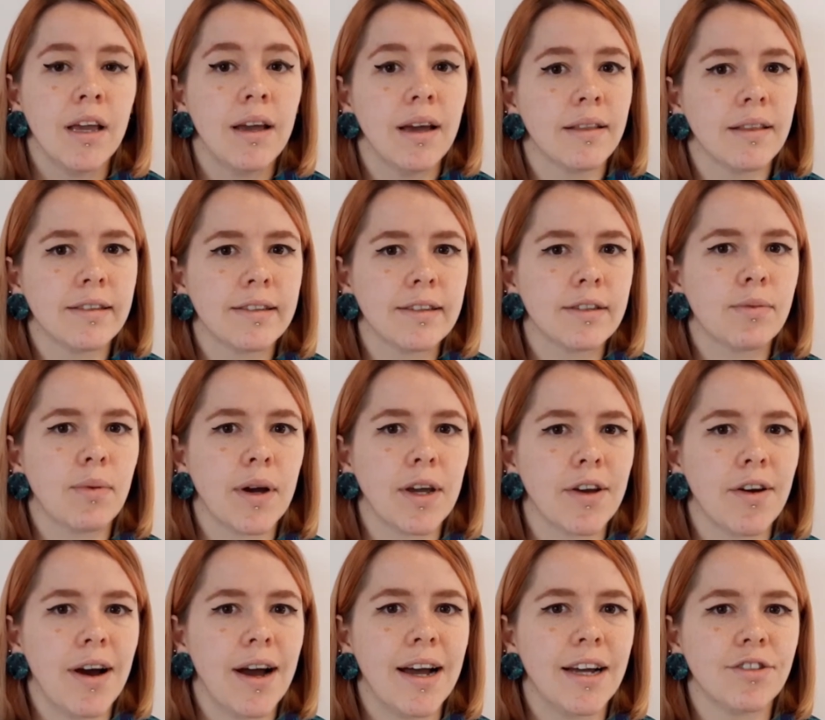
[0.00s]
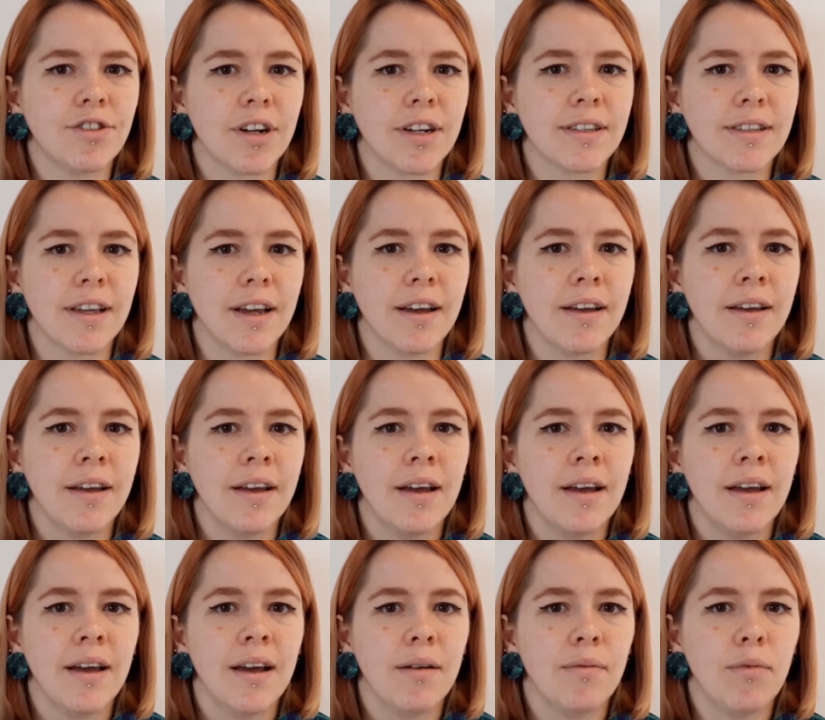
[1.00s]
And this is why your hairdresser
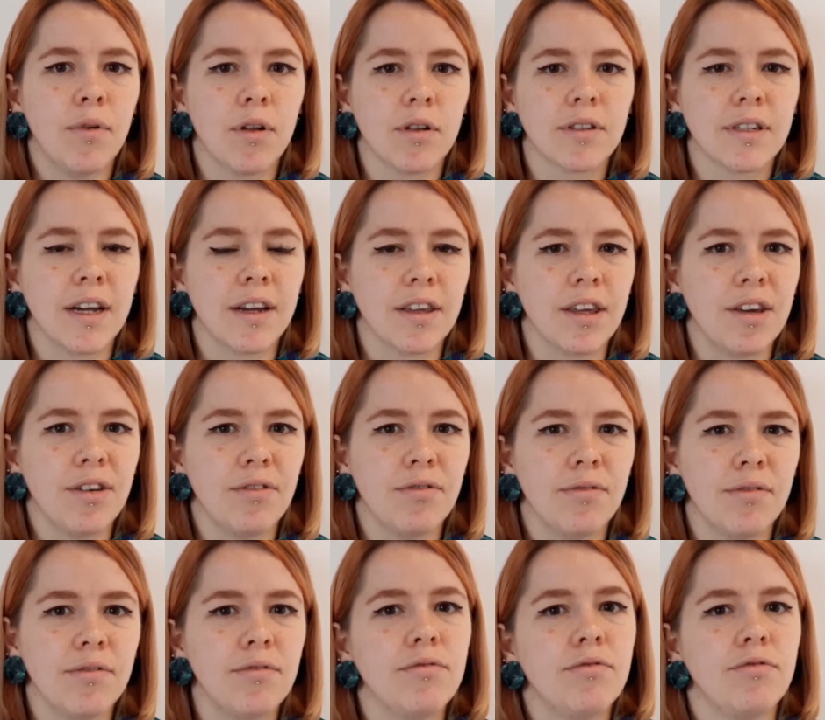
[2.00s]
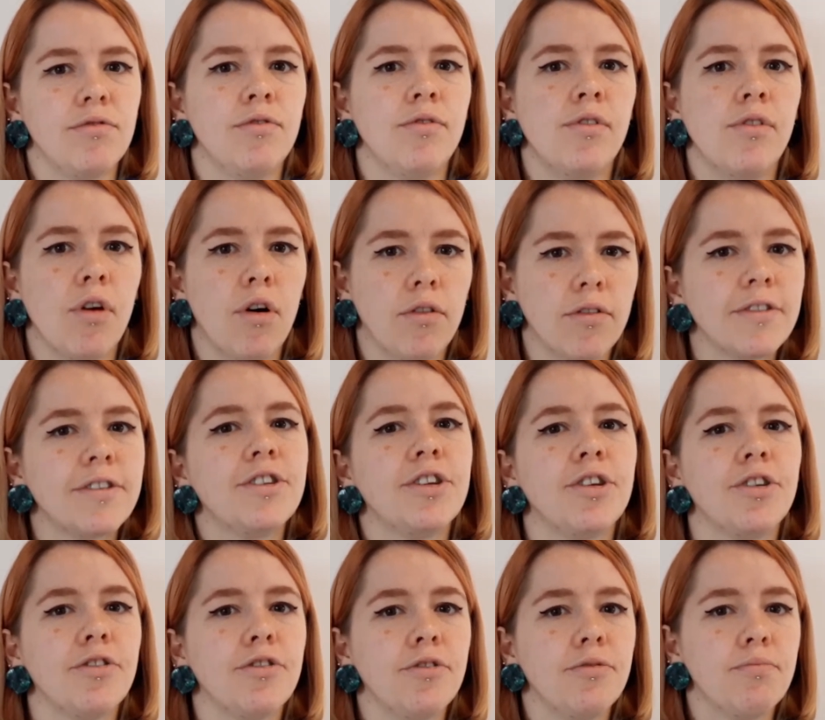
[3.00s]
will tell you not
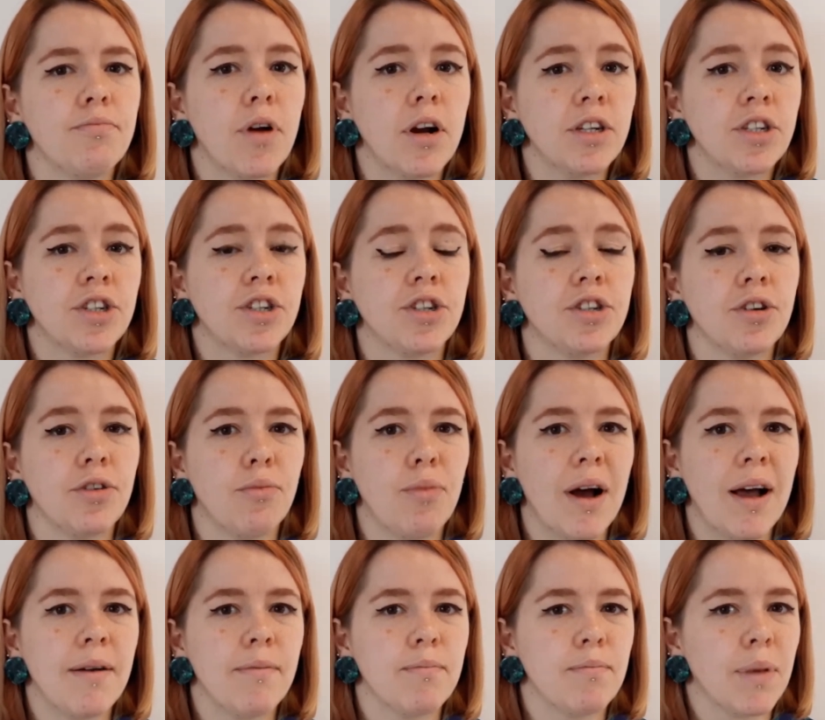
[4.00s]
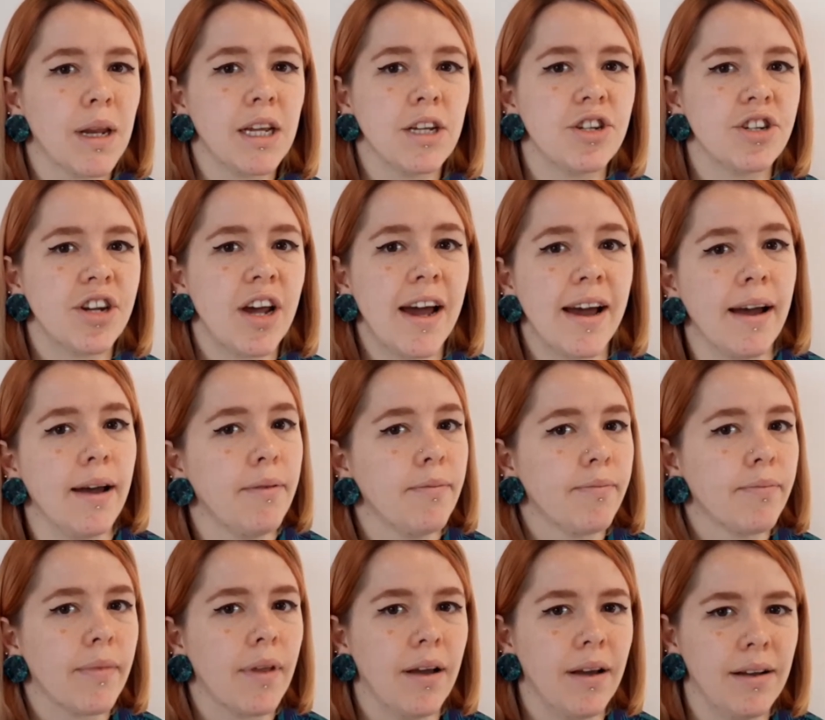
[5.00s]
to brush your wet bleached hair,
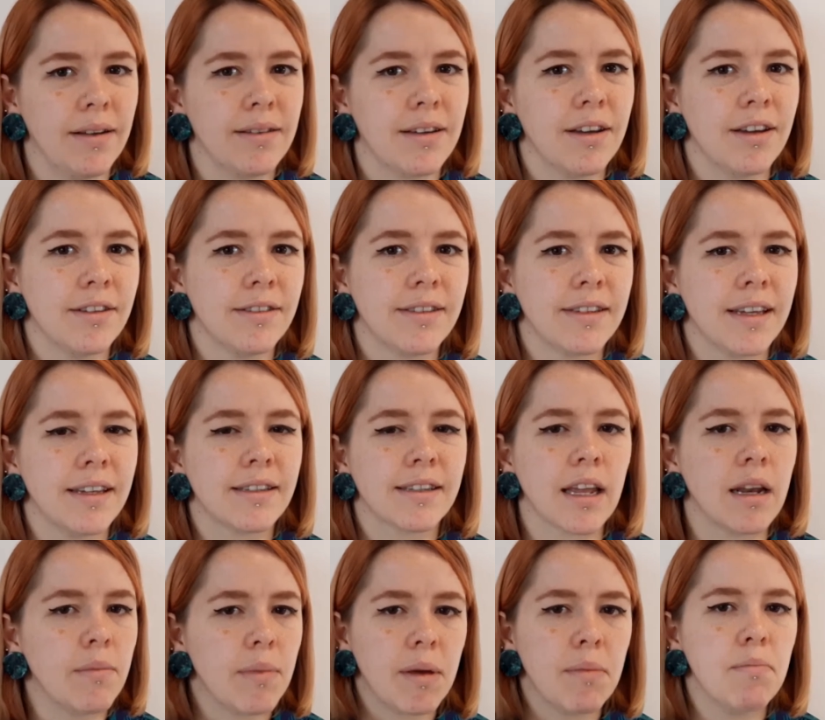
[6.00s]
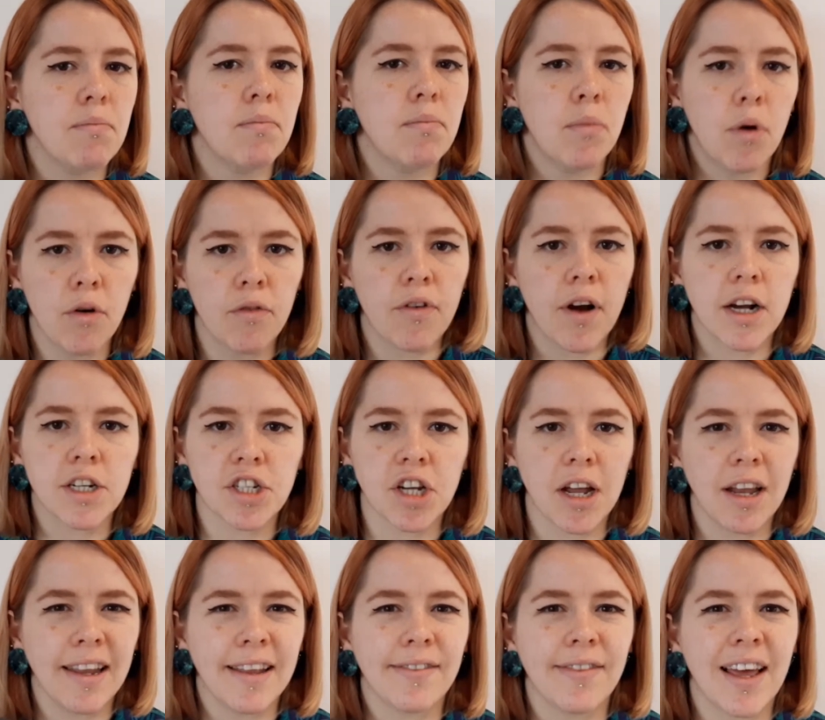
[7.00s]
because it's going to be more
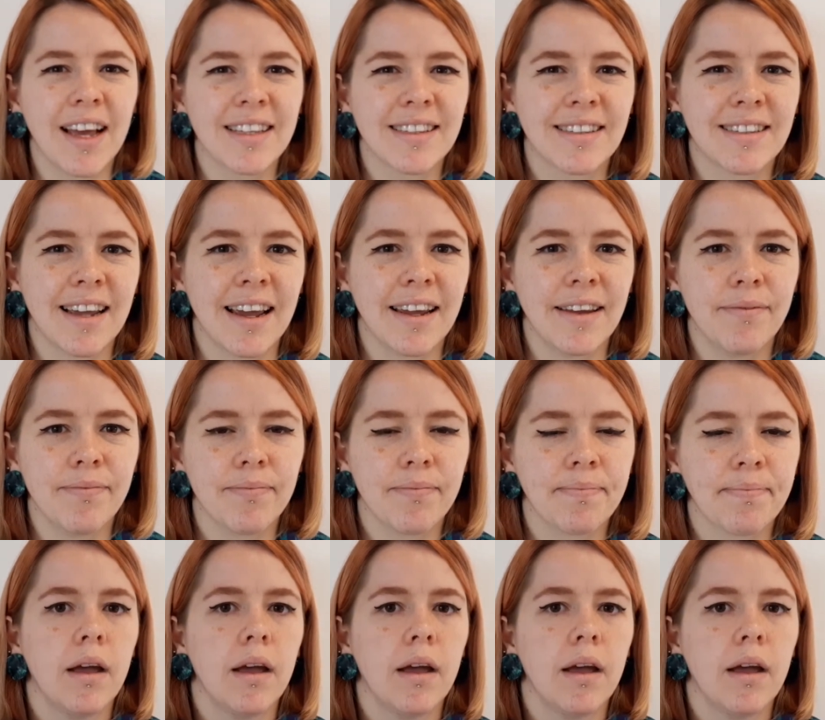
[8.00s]
fragile in that state.